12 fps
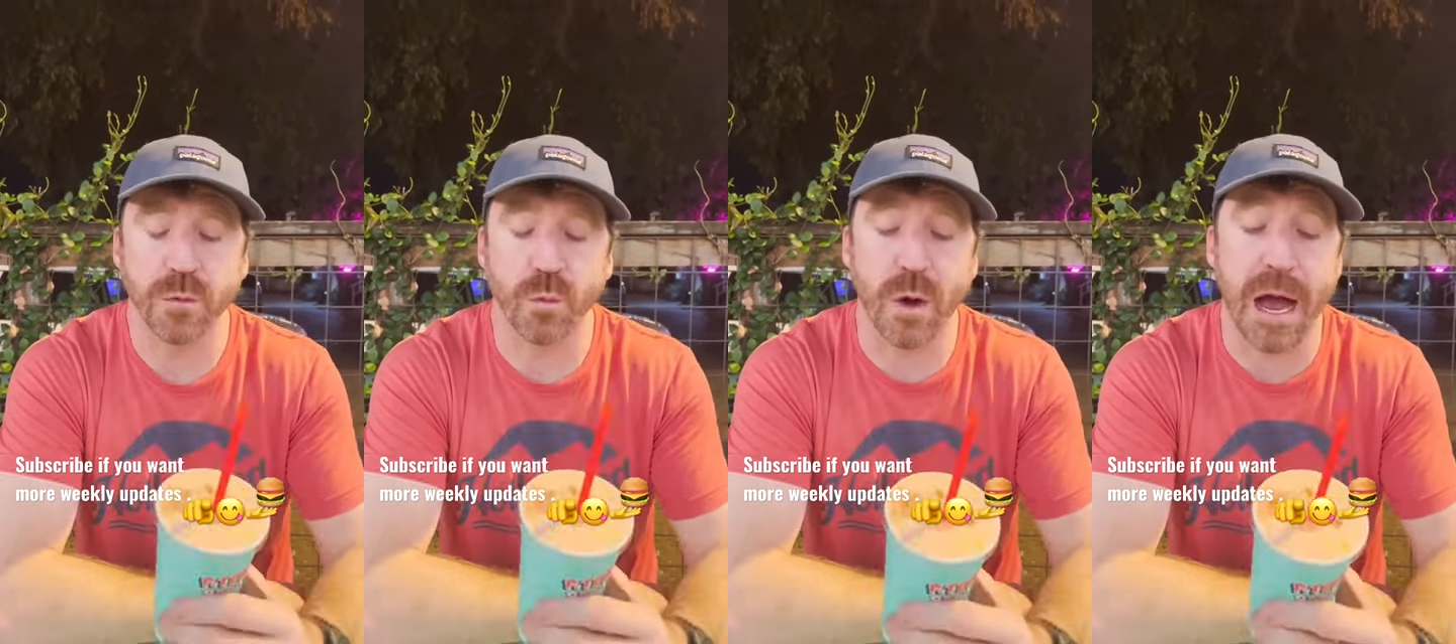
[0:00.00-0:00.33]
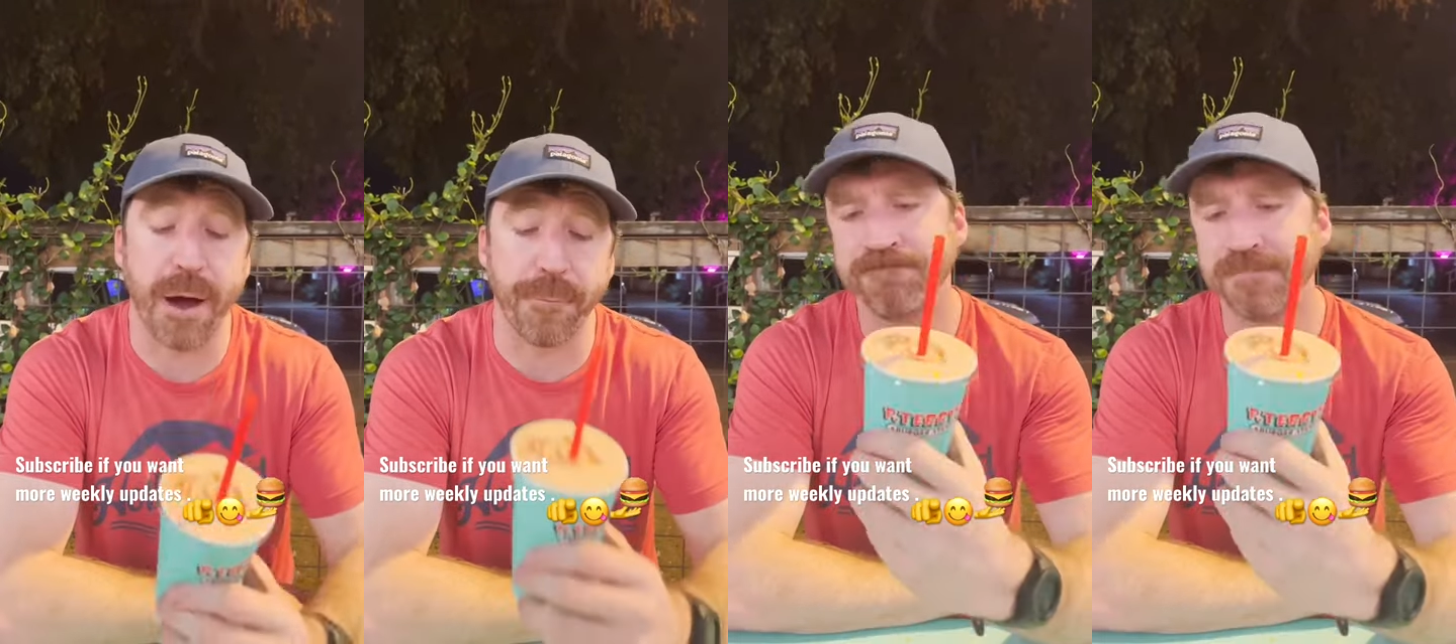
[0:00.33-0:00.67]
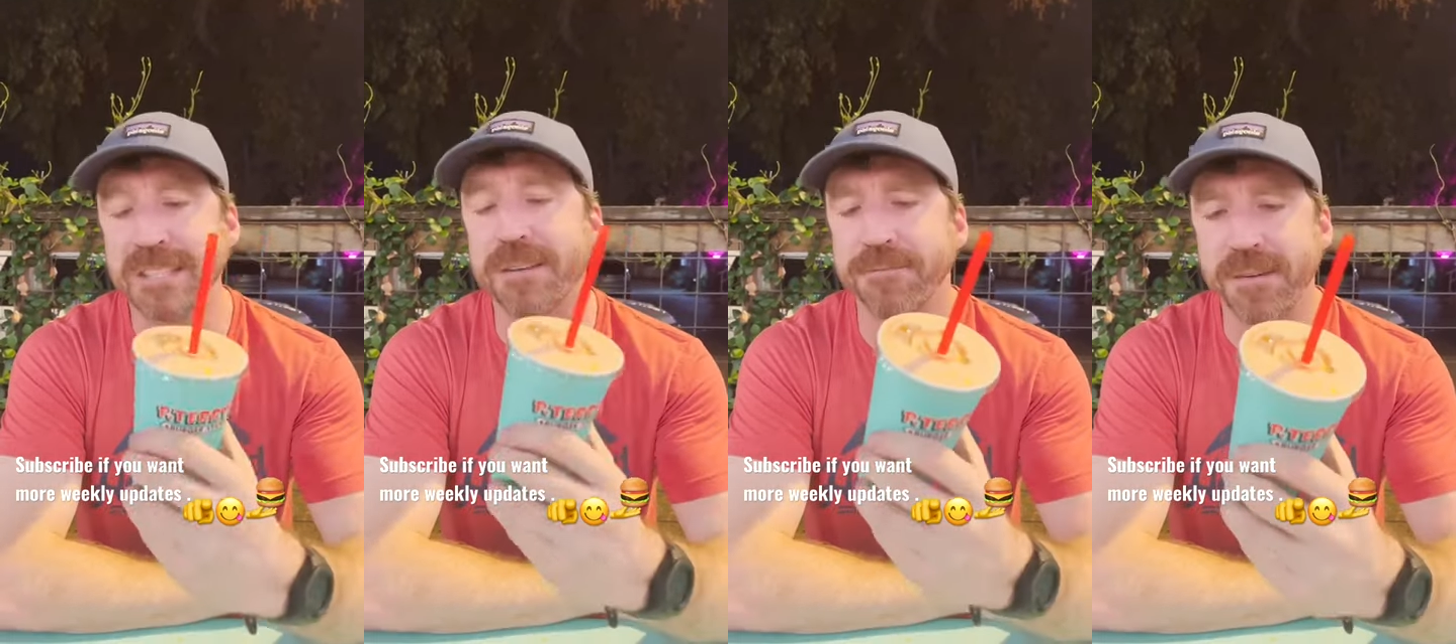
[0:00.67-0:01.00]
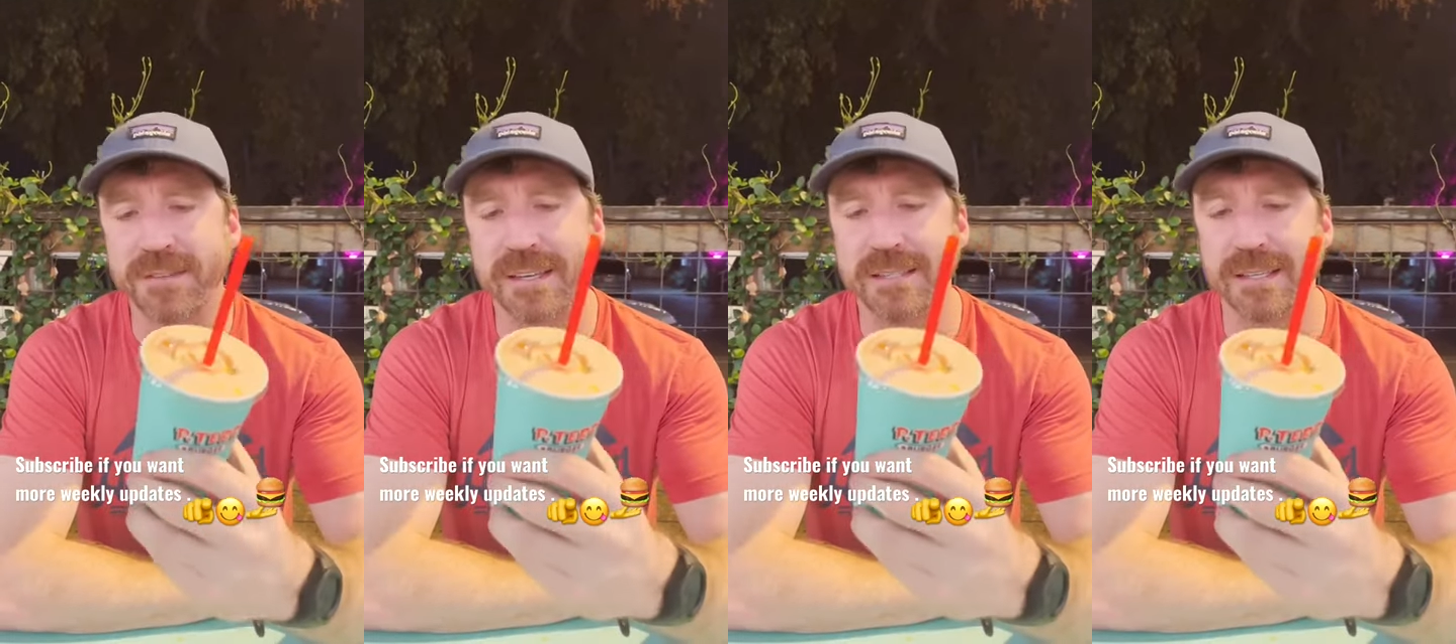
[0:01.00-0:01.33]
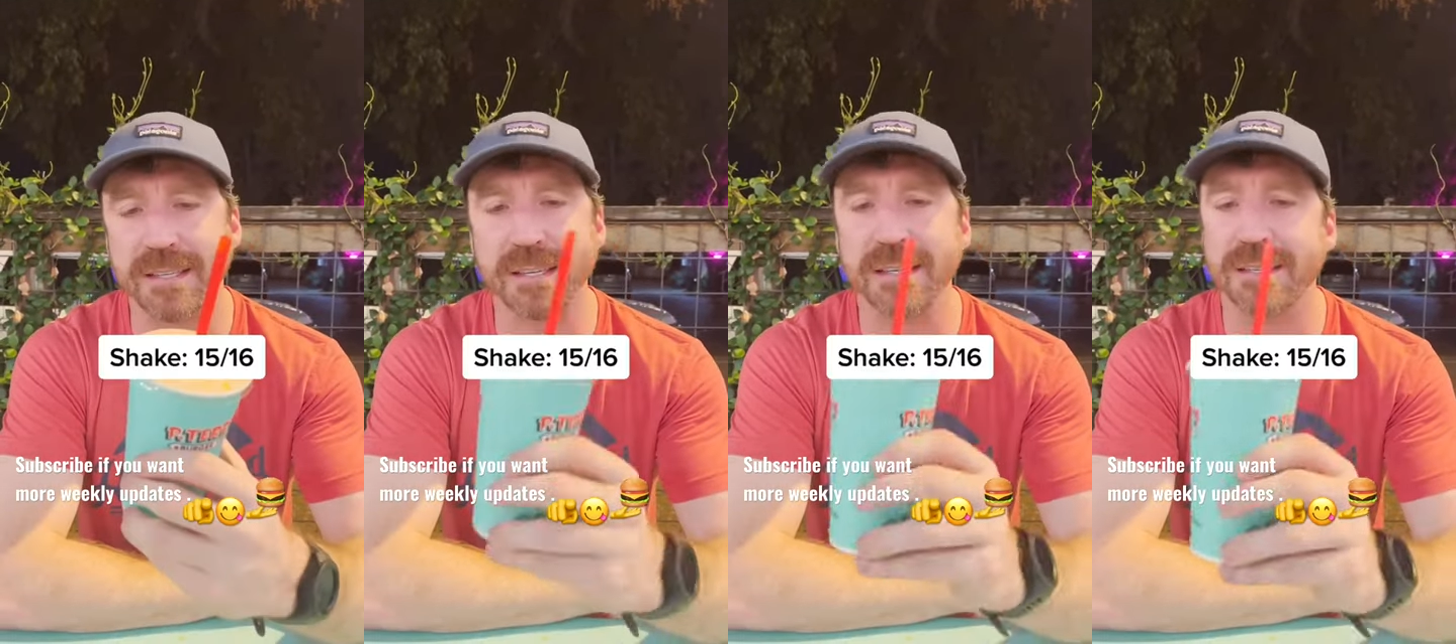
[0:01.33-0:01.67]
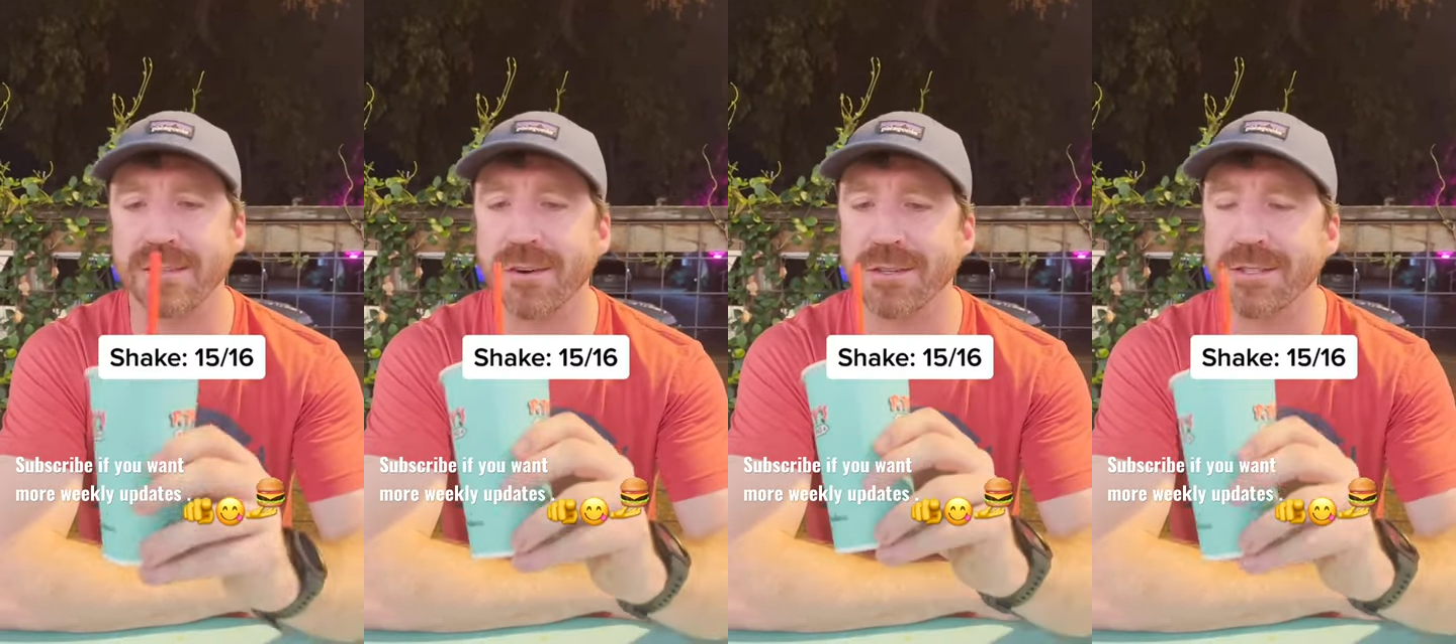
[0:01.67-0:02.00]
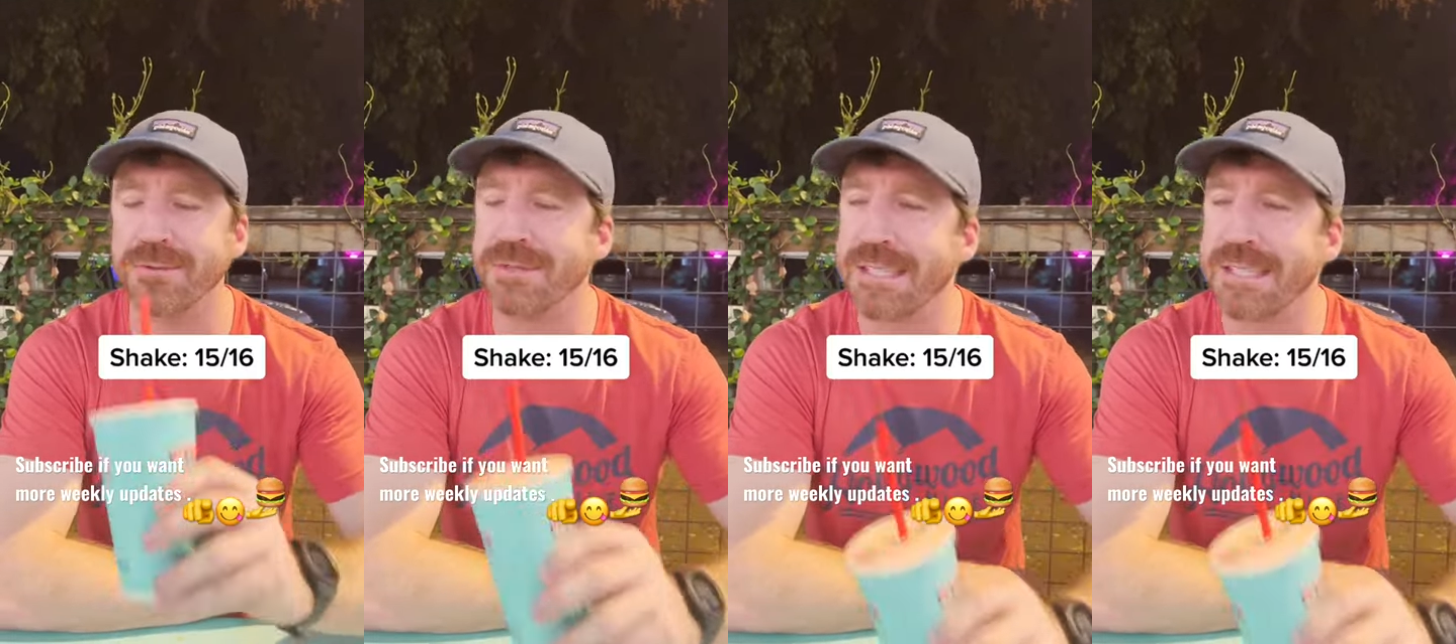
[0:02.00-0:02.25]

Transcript: Wow, this is a 15 to 16 dessert too.